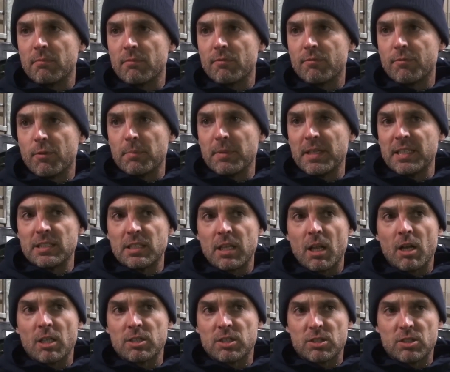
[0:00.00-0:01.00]
from these
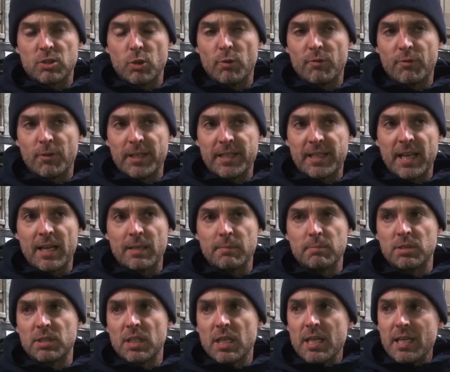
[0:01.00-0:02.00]
last two or three
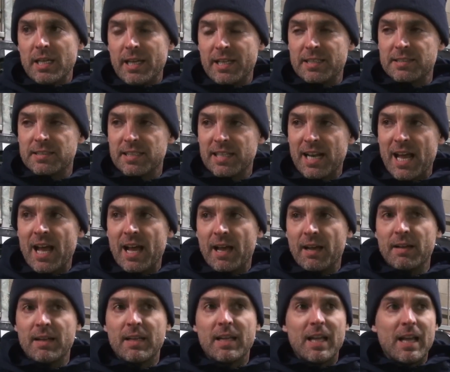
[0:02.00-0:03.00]
games into that,
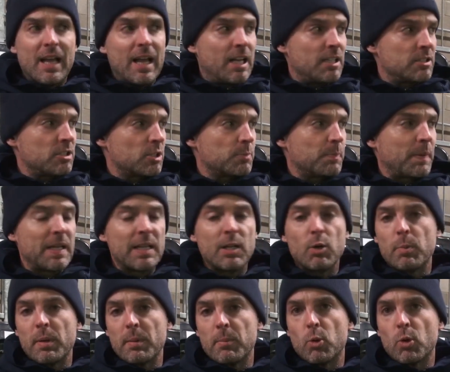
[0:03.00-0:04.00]
and just be a
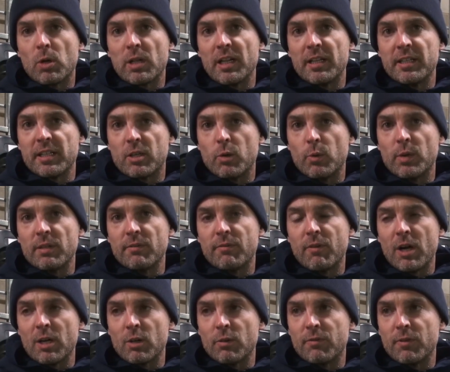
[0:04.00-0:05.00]
little bit more clinical in the
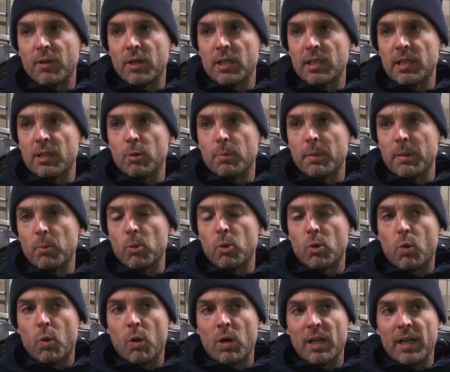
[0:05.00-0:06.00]
final third, a little bit more
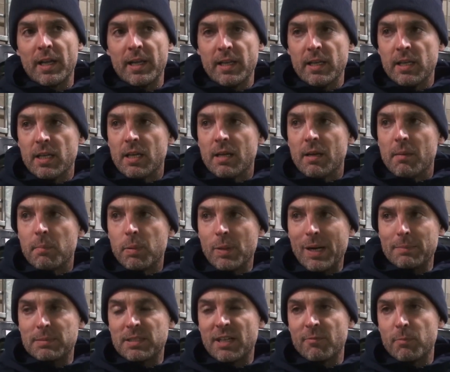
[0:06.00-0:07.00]
quality,
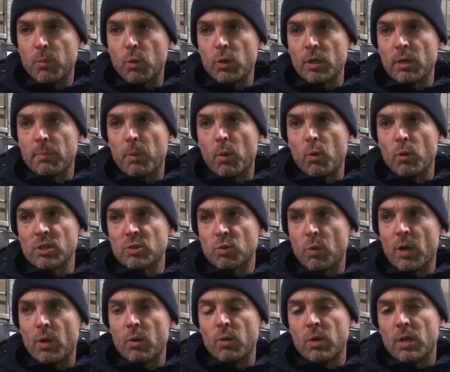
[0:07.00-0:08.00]
perhaps have more of the ball as
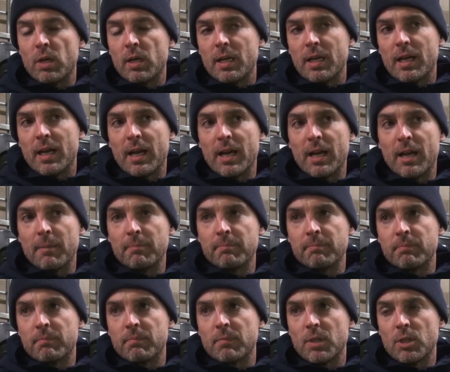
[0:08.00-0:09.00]
well.
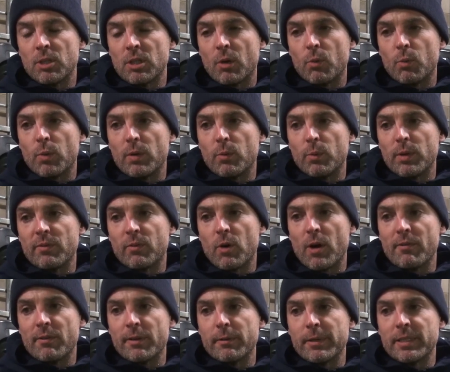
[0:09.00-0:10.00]
You know, we've got
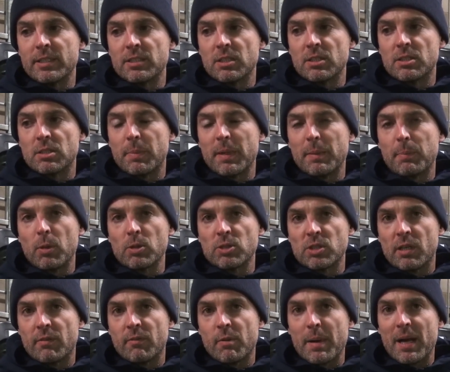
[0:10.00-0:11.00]
every reason to be
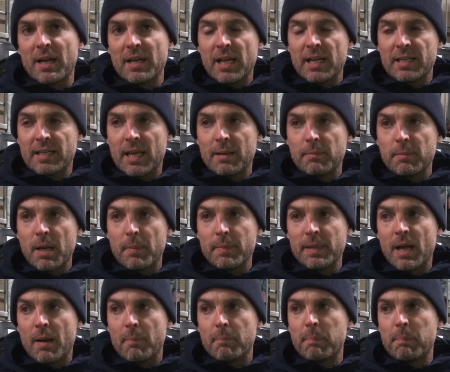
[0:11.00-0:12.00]
positive about that game coming up,